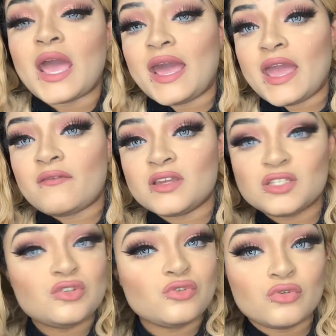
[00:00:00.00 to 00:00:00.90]
I have a
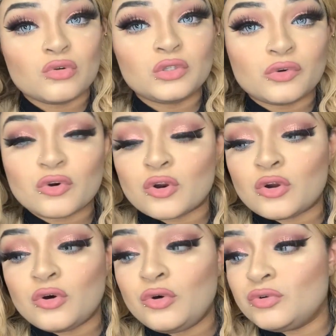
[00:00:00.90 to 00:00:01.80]
2-year-old little
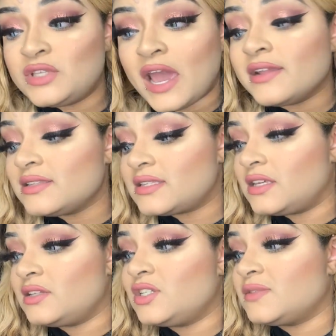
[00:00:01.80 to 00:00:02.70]
girl who tends
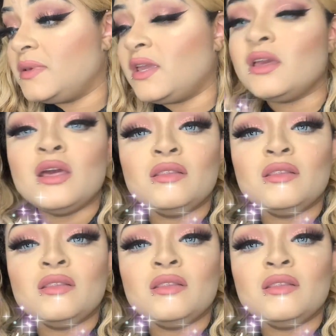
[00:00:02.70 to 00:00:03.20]
to just be